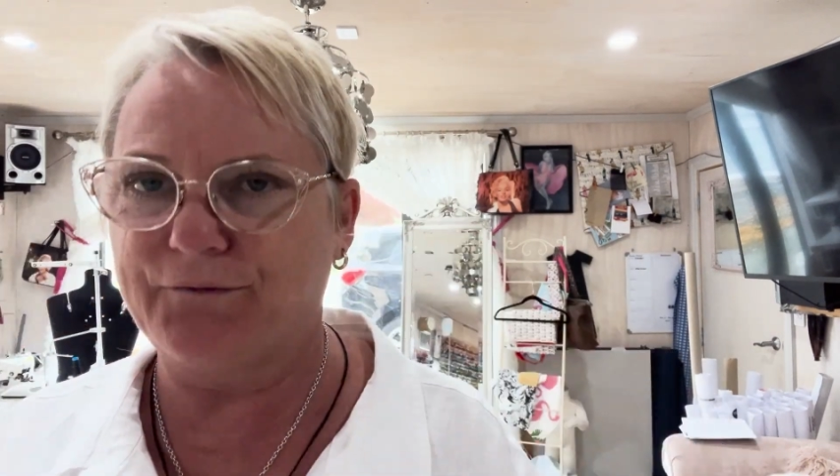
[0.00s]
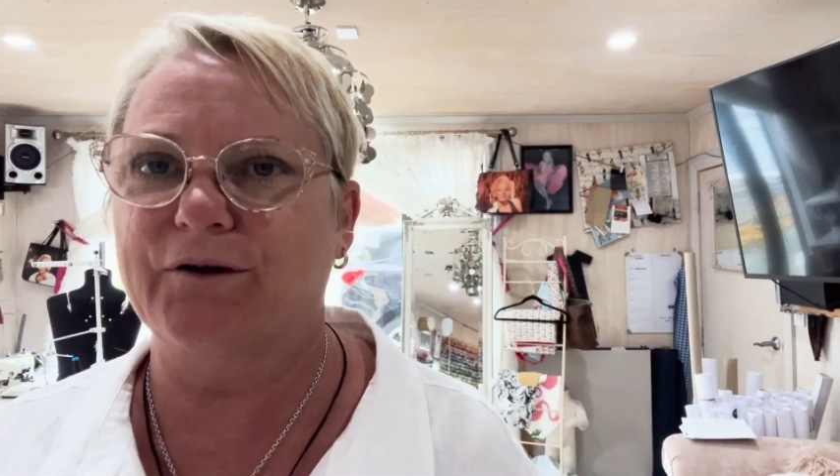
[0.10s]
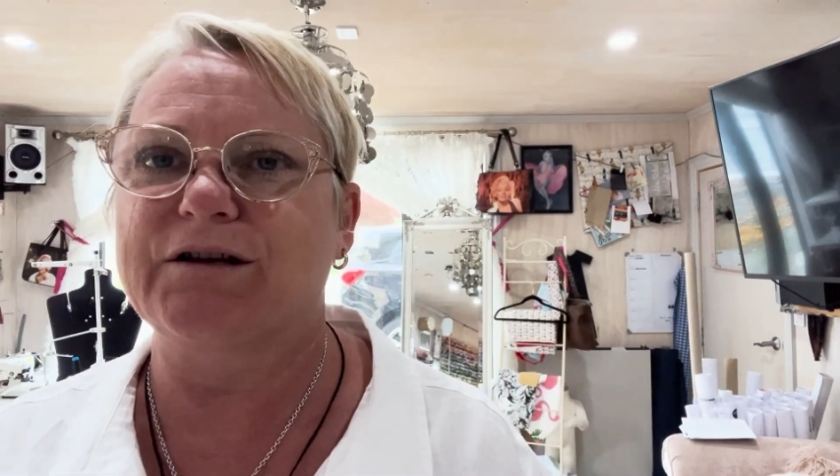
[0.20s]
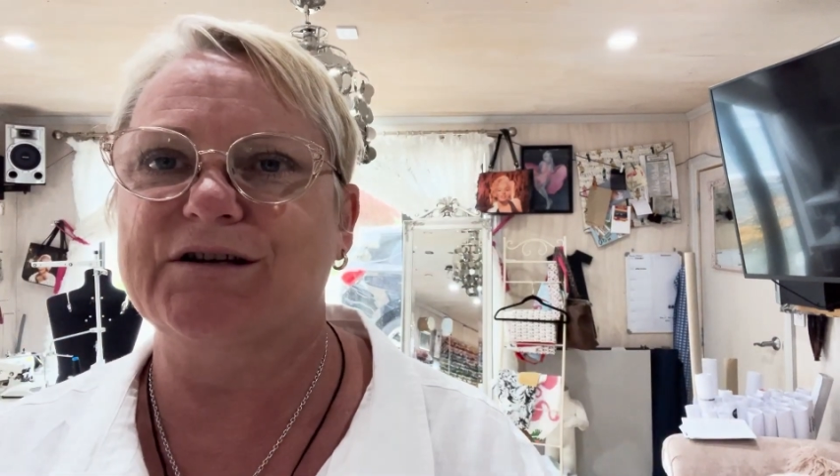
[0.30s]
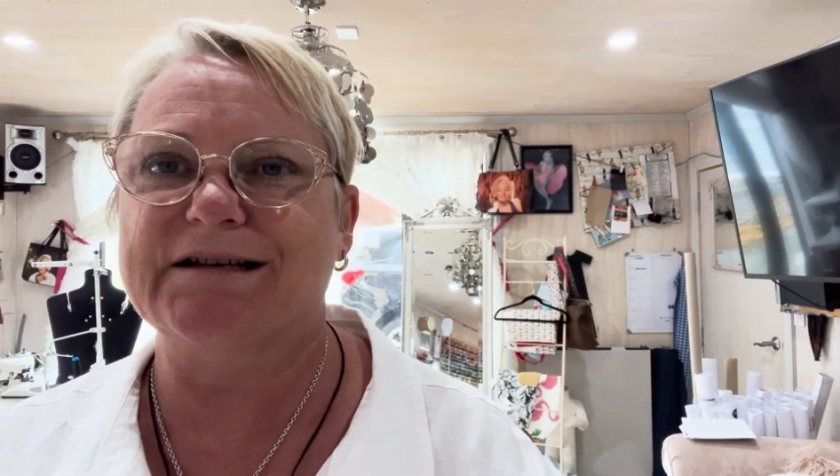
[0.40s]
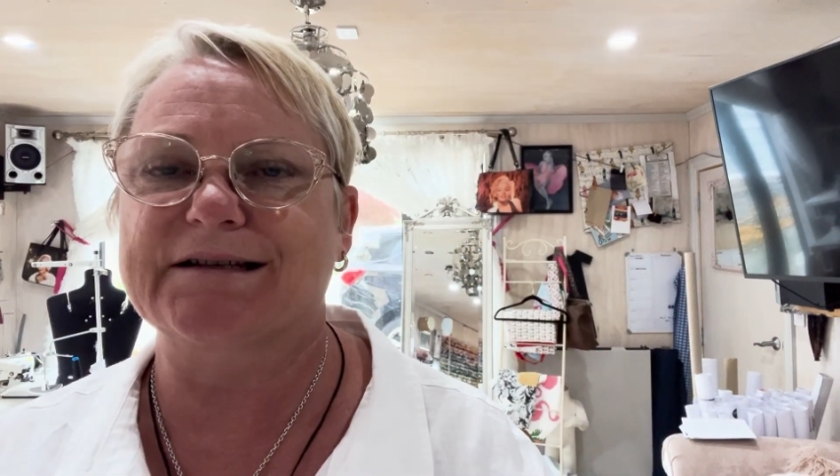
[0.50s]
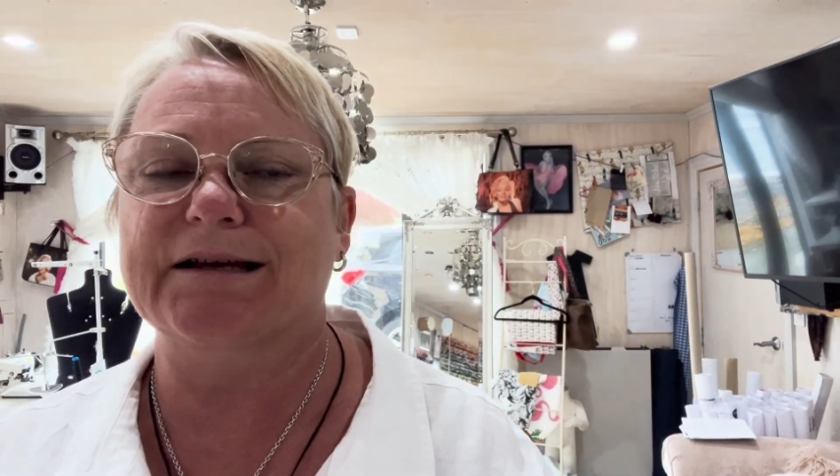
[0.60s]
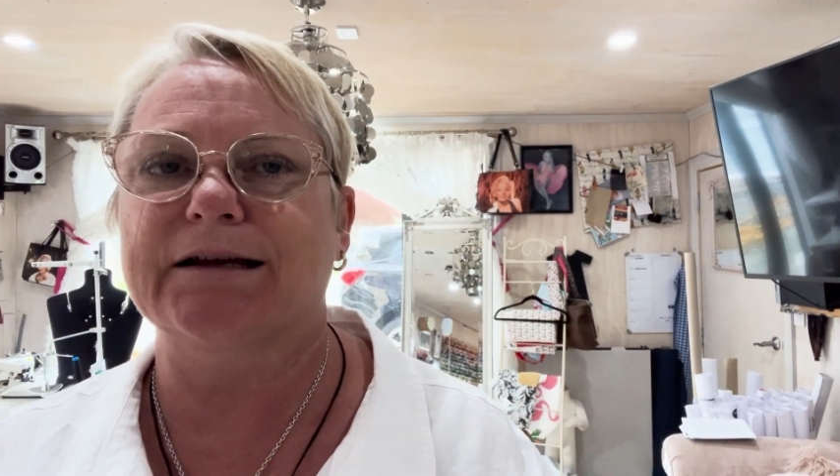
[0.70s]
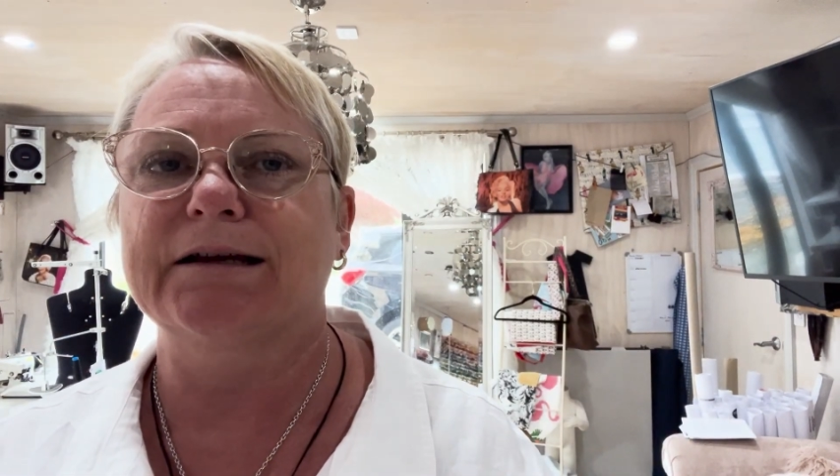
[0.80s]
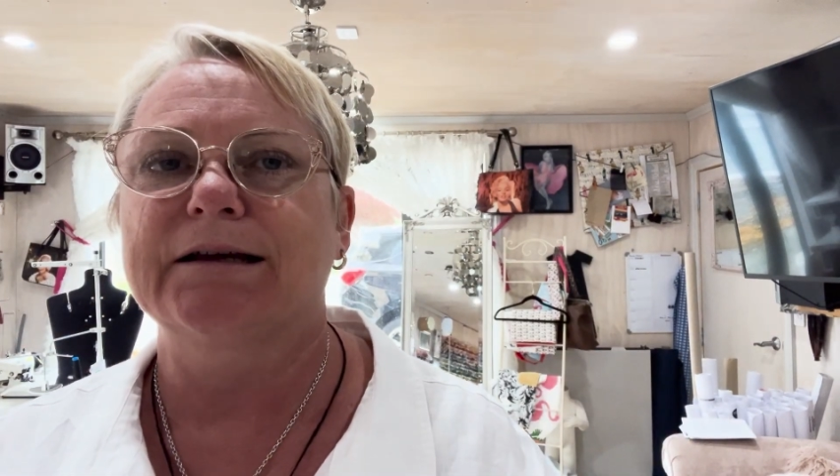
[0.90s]

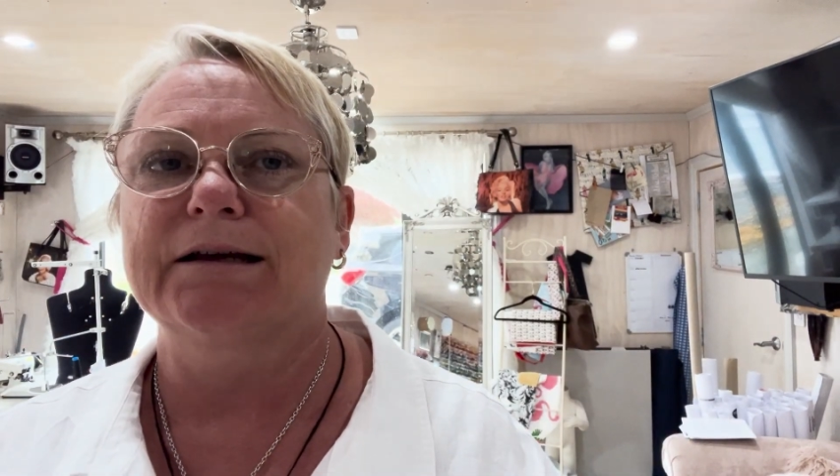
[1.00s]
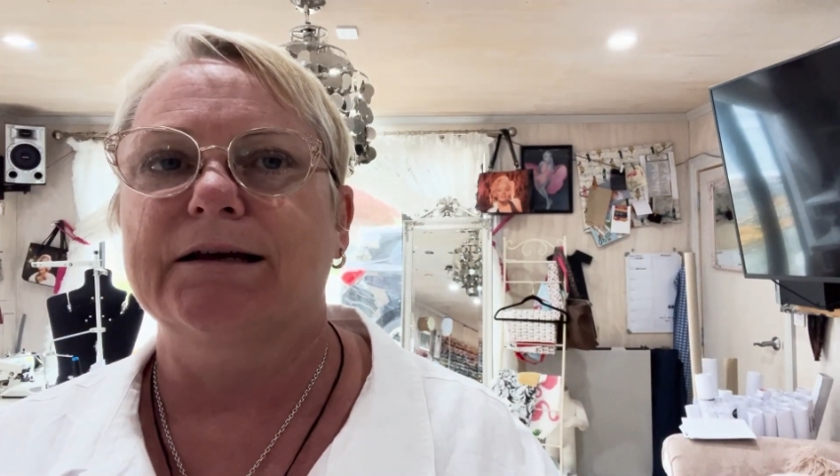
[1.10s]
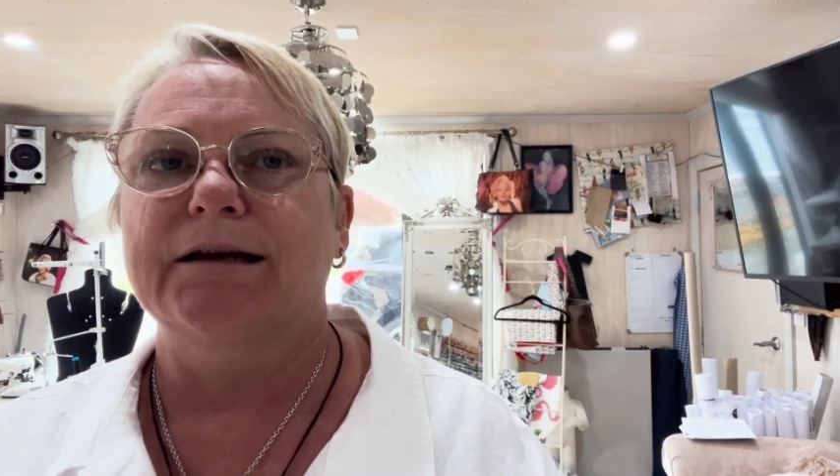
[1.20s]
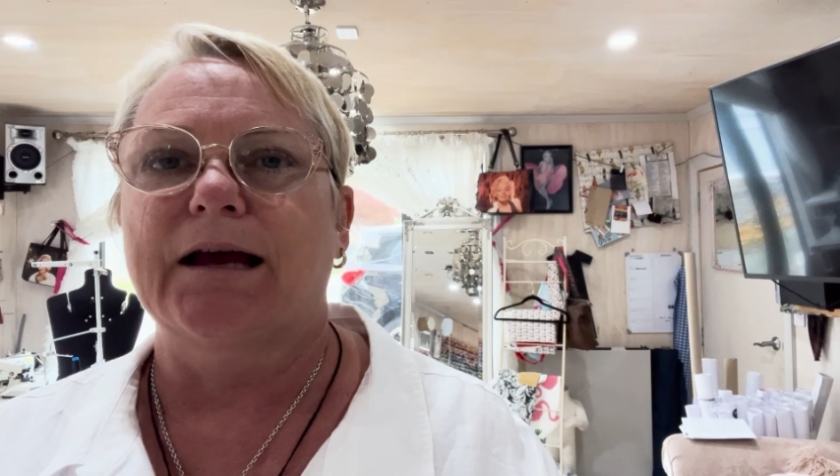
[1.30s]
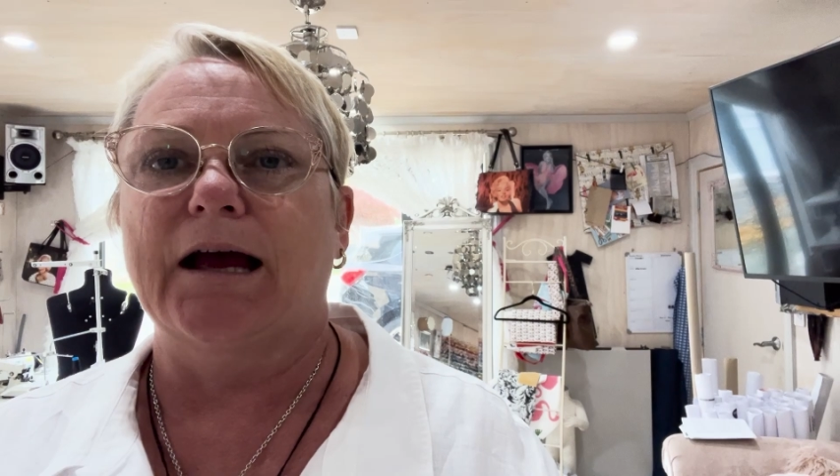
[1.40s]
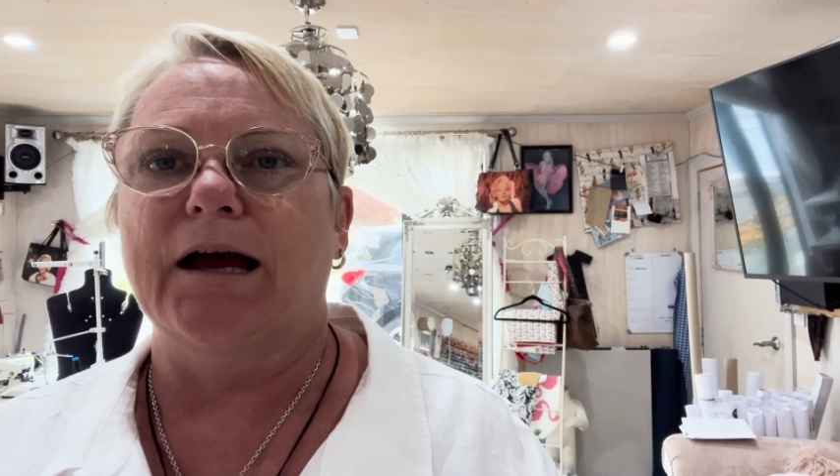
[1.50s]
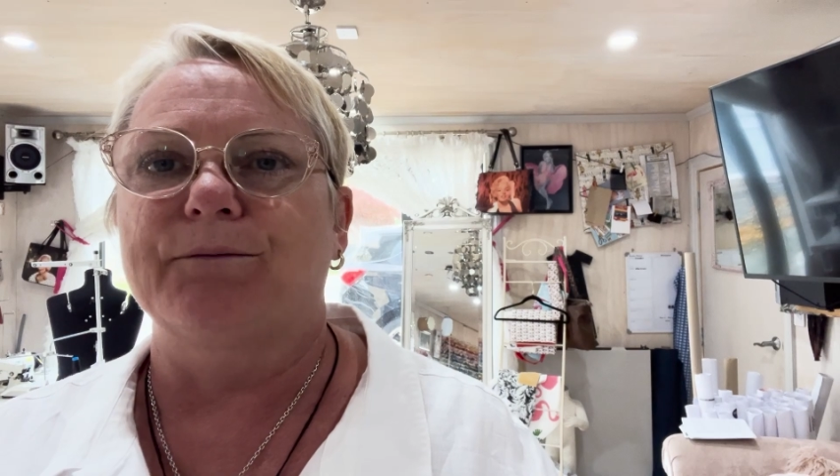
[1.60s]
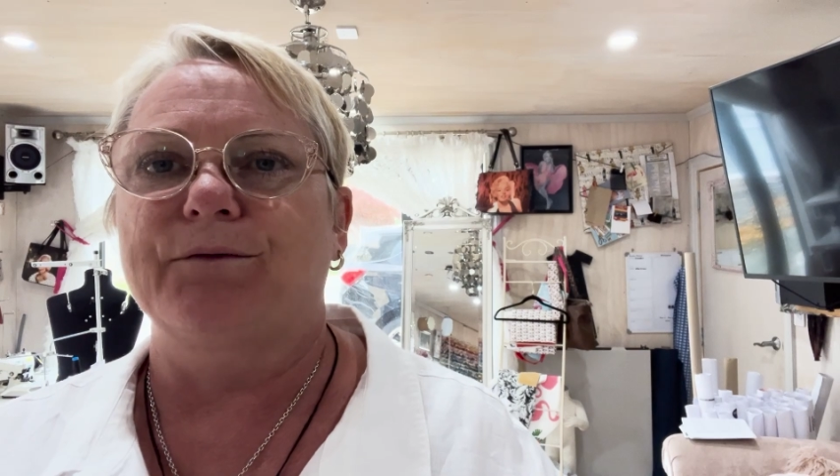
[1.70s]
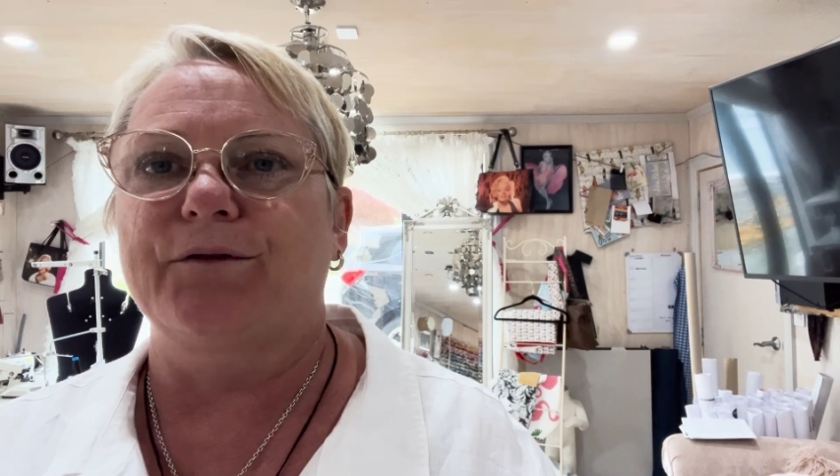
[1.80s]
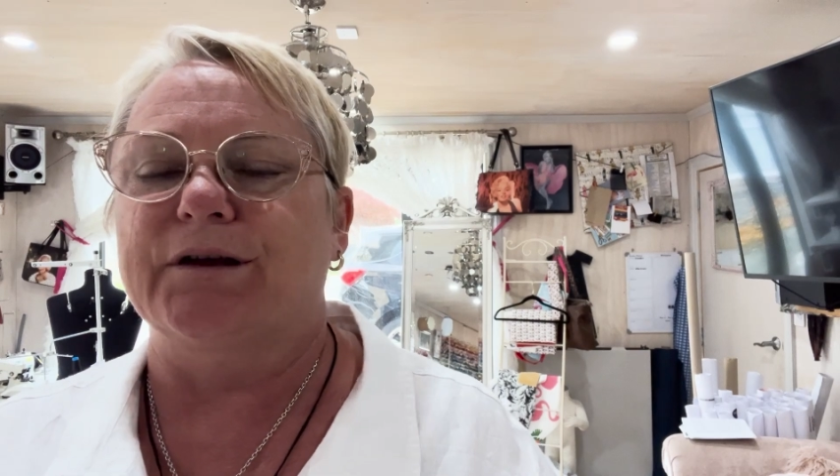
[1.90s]
Francesca
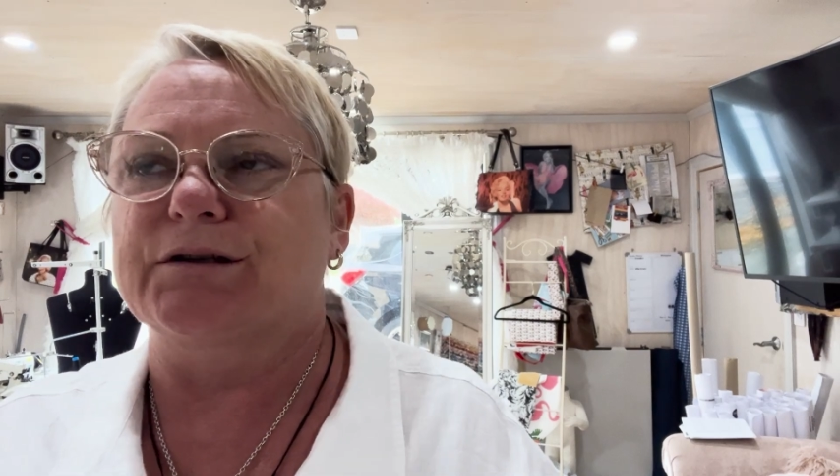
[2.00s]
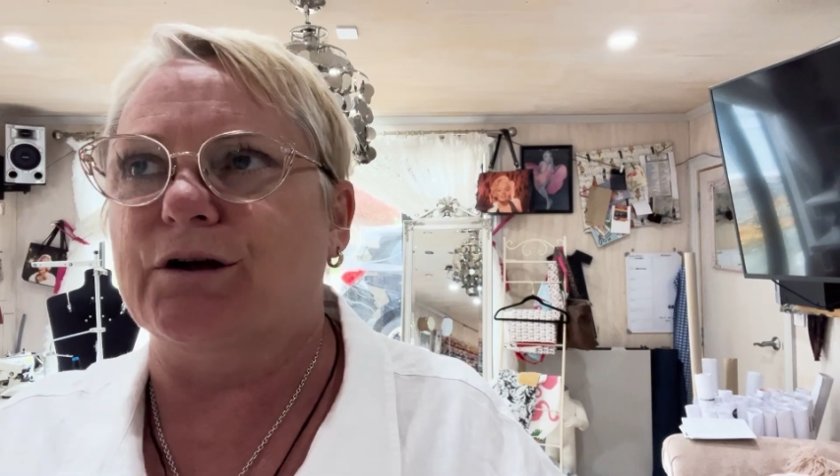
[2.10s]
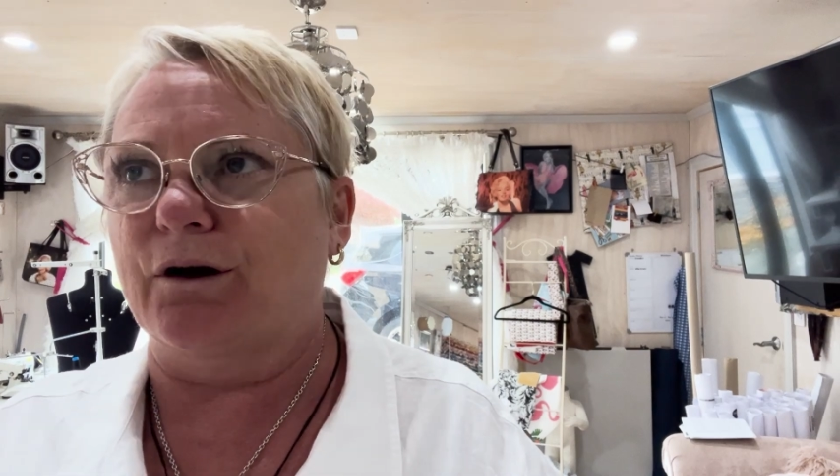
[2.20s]
fit.